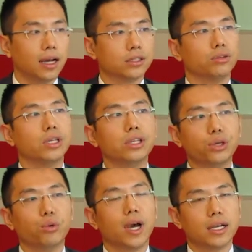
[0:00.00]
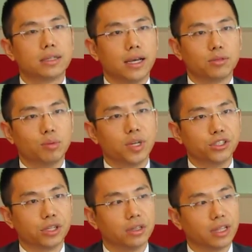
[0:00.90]
So in the US, as we
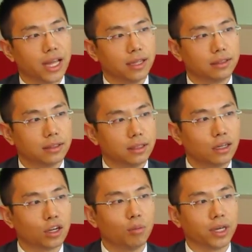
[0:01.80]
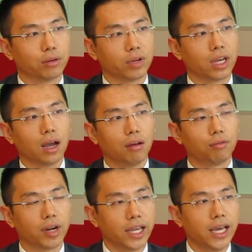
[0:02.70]
mentioned, that the economic
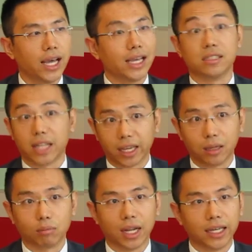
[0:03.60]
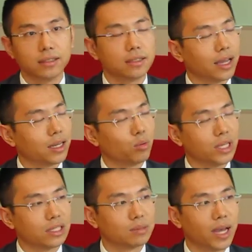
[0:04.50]
recovery is taking place, and we
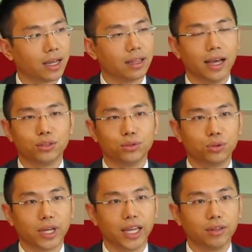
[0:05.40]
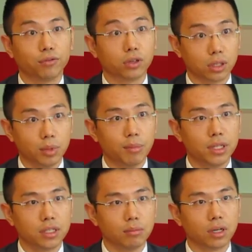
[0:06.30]
expect that to gain further
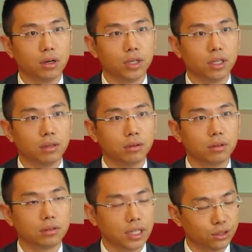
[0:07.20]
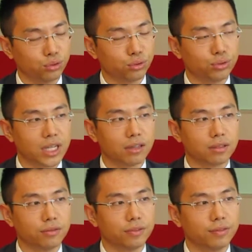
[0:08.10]
momentum going into
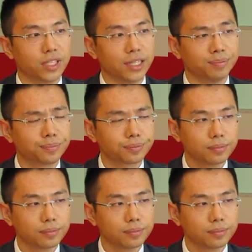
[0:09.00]
2015.